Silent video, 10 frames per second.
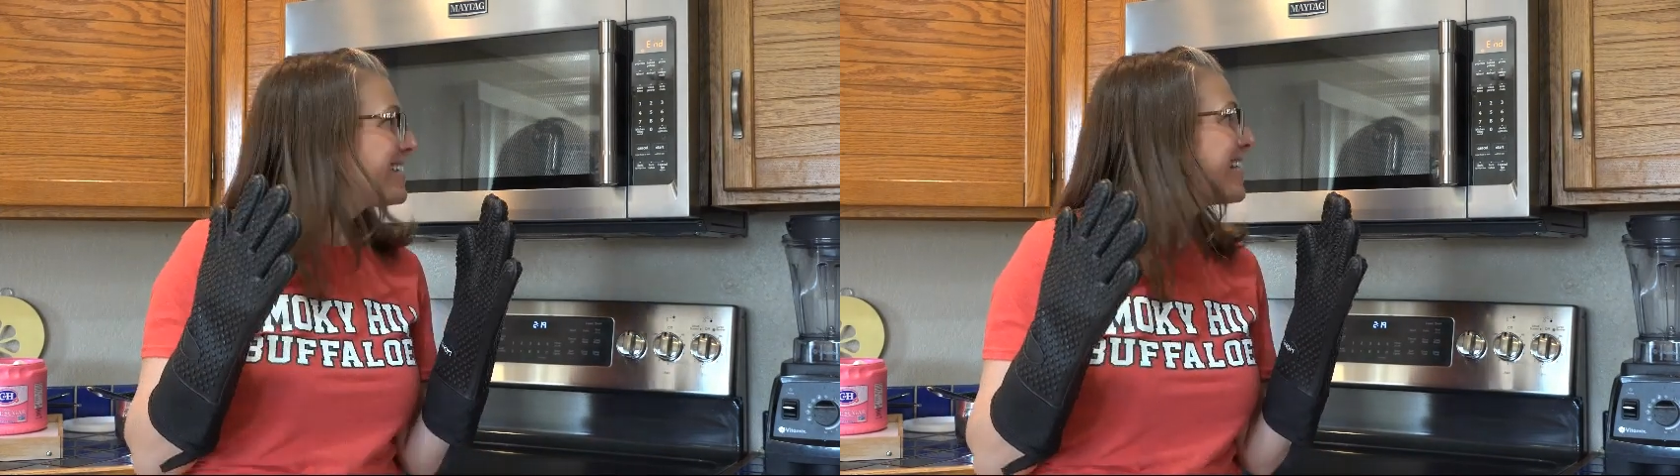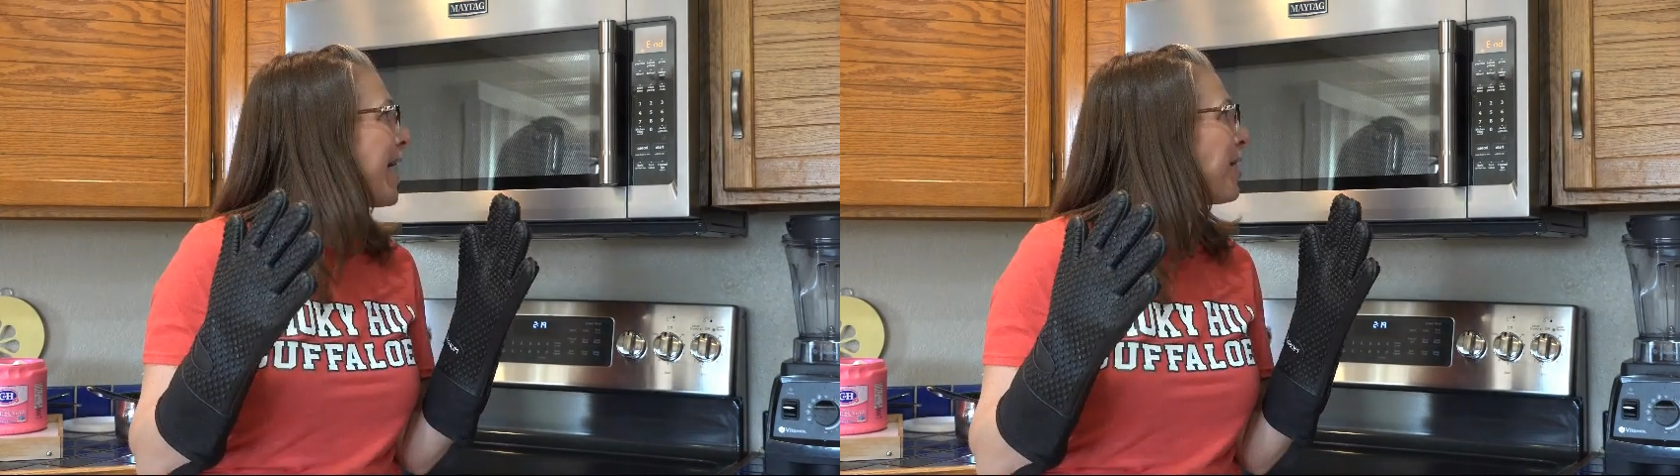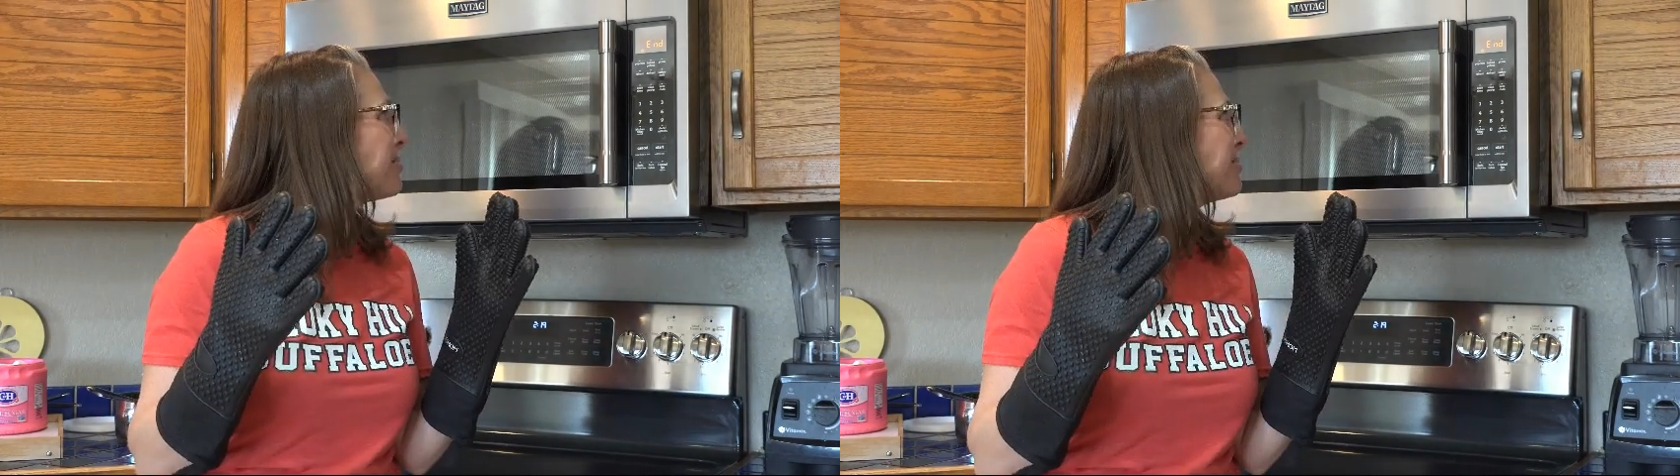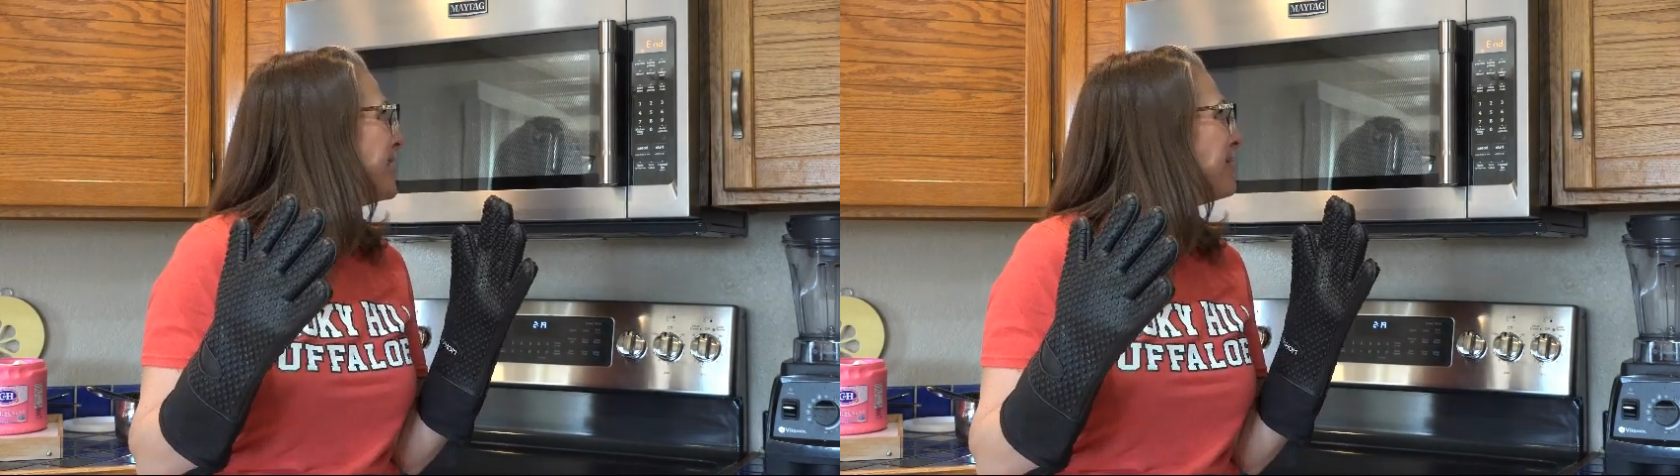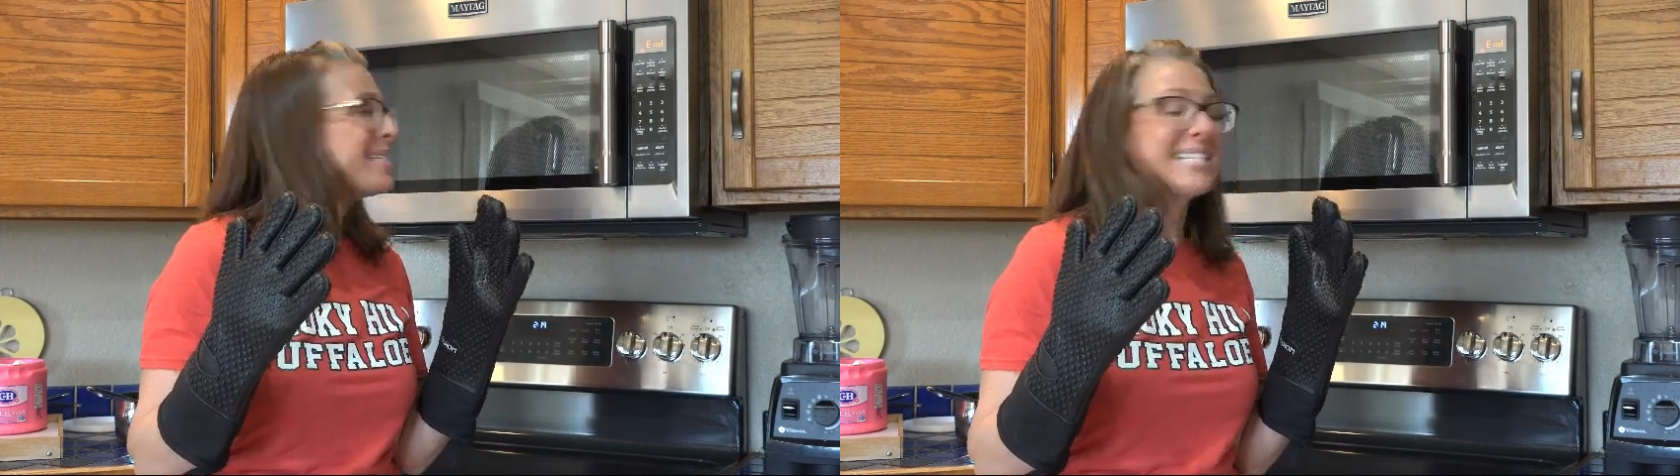to help
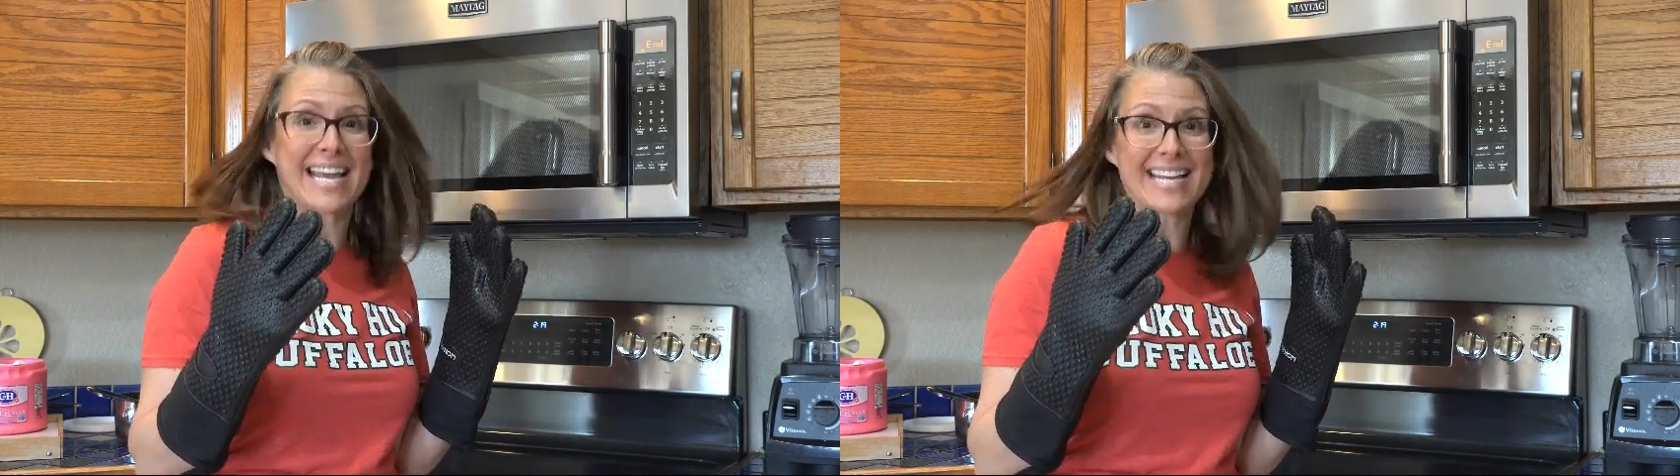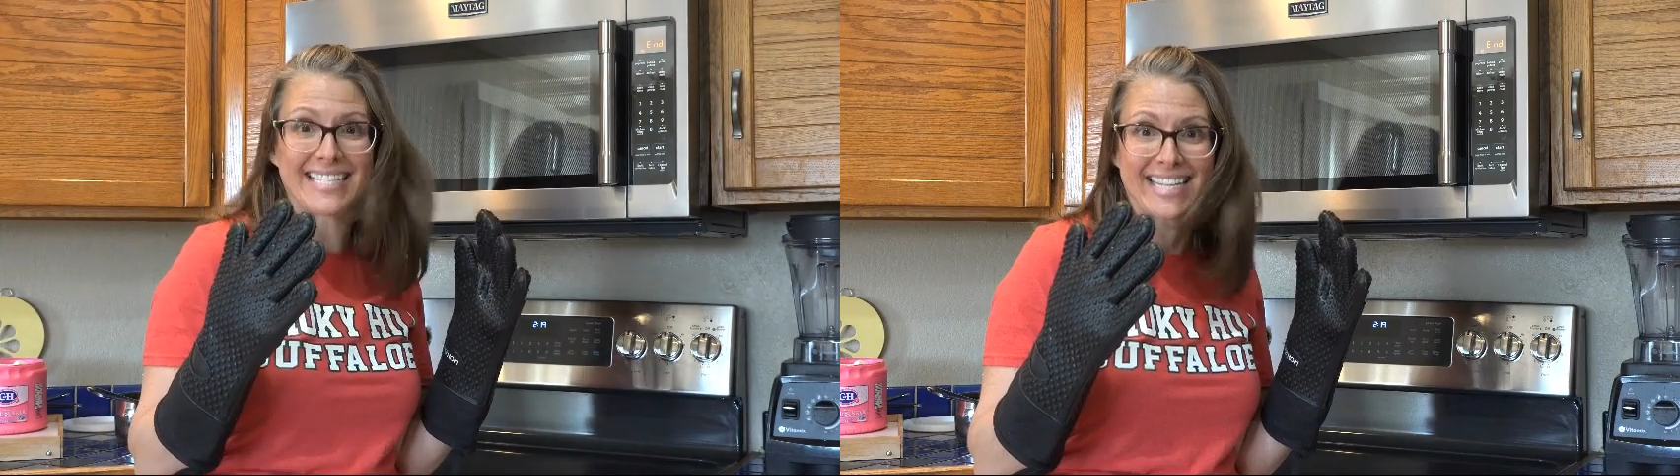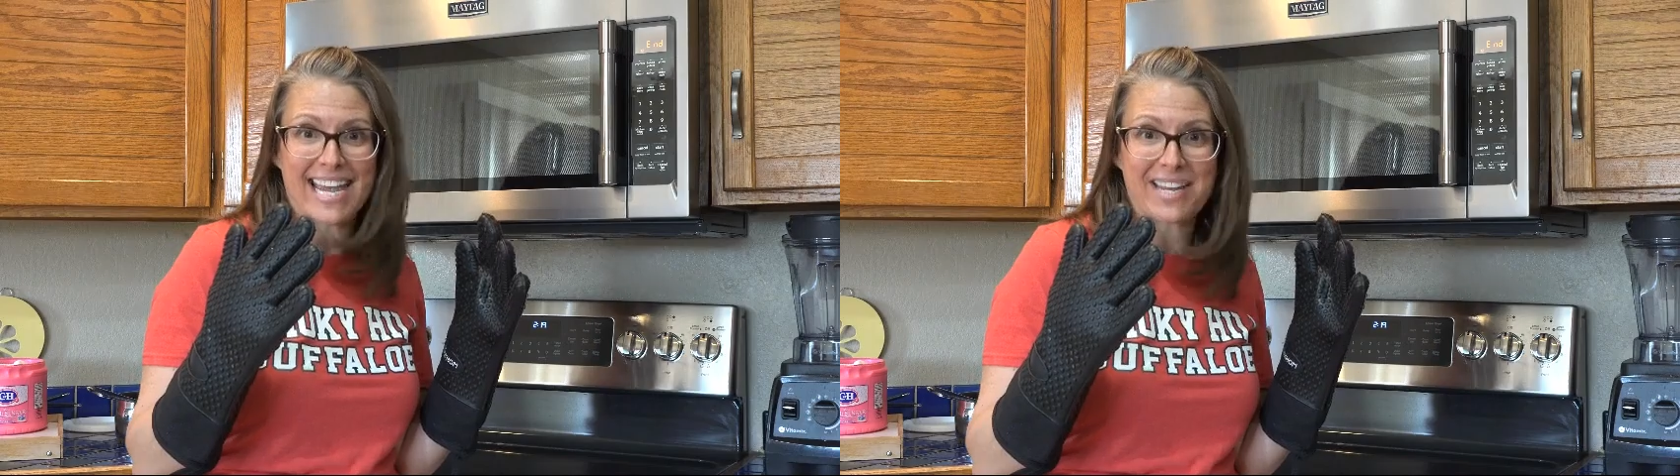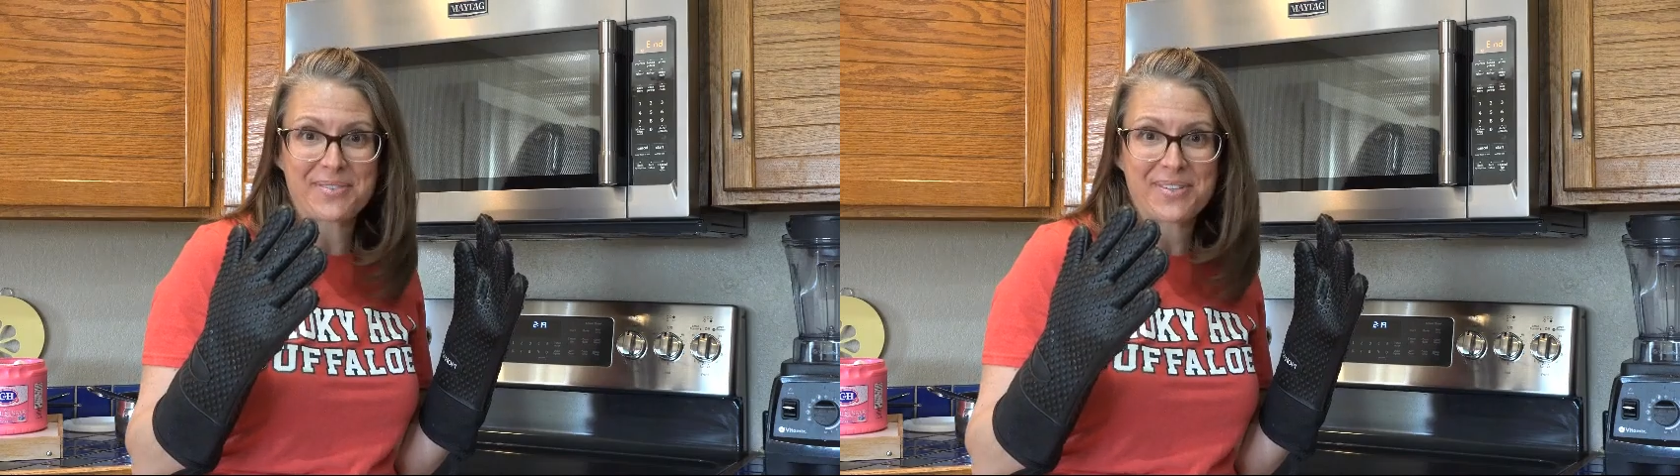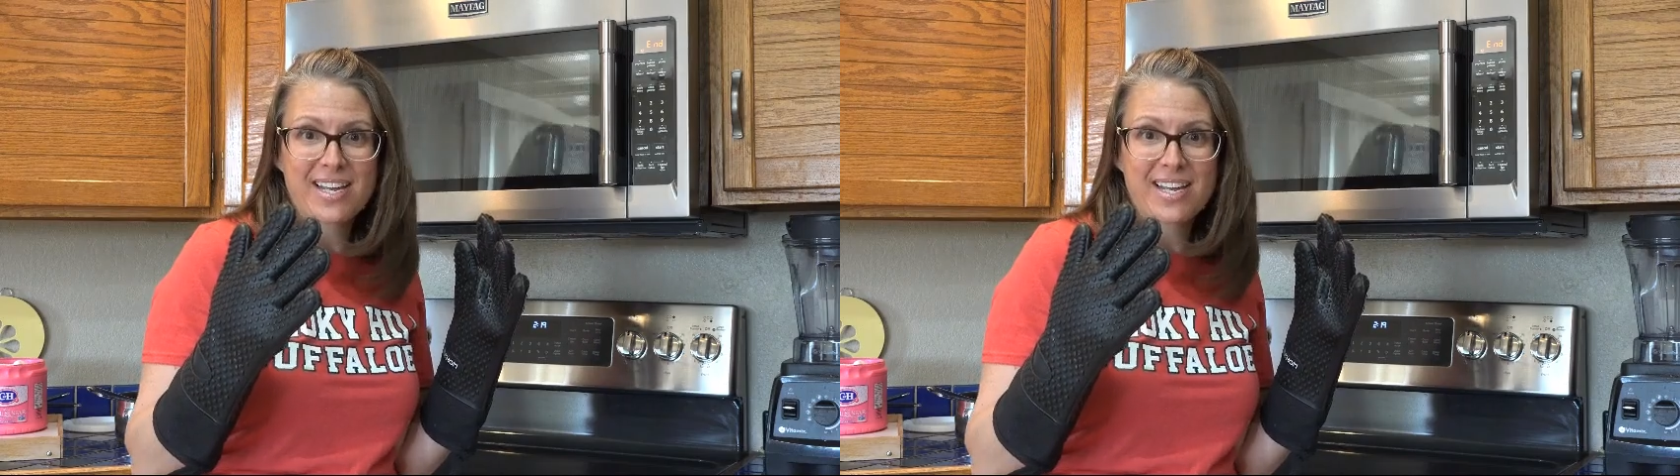me stay safe.